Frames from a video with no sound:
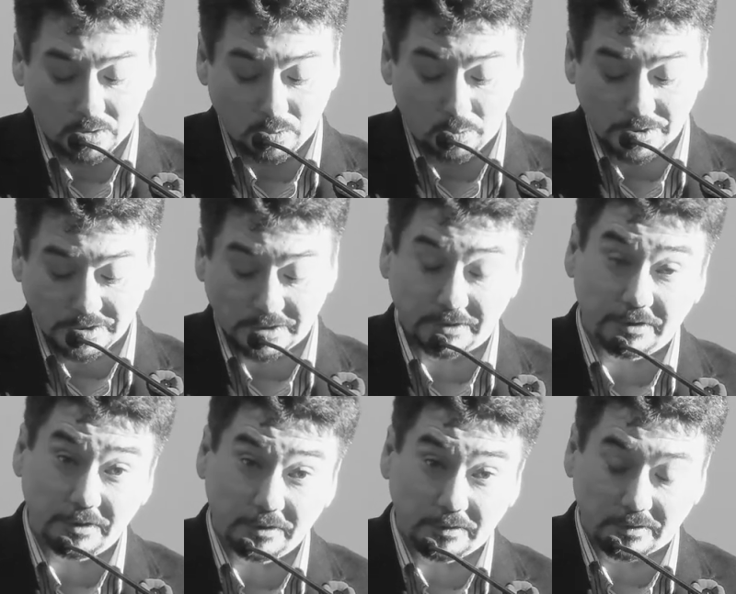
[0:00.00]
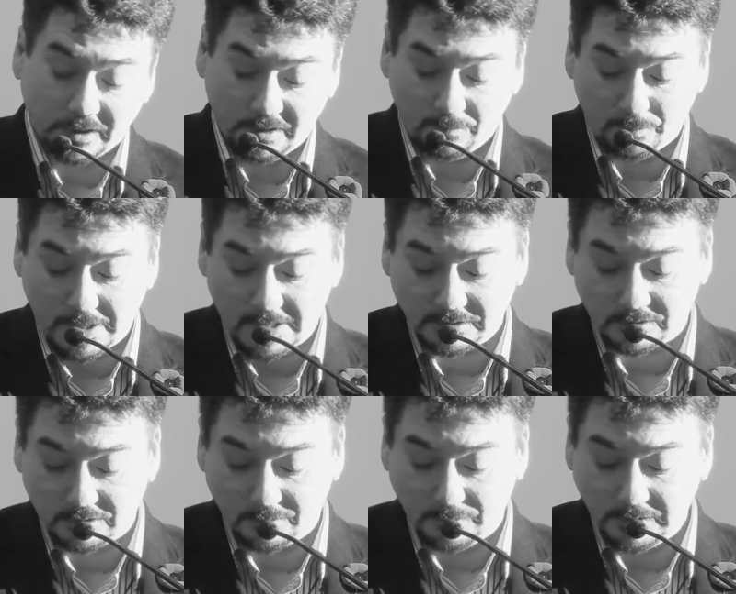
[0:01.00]
which in turn impacts
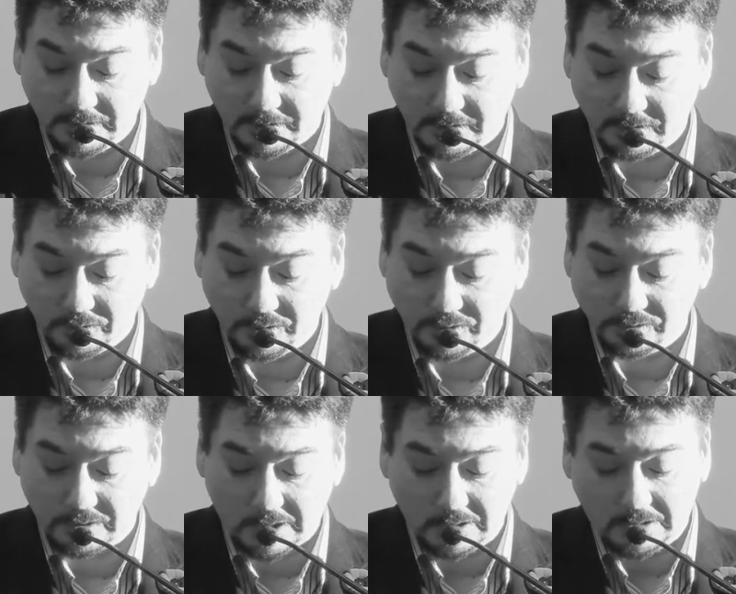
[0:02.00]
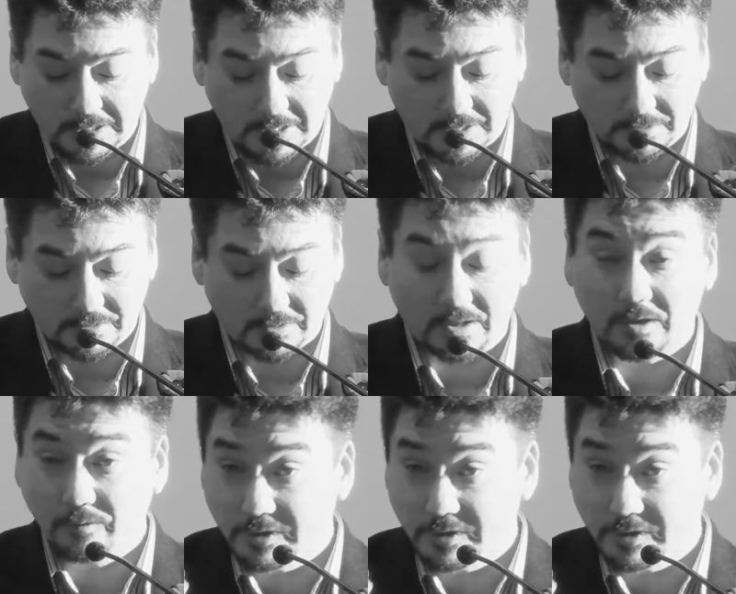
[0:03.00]
our ability to use our land and our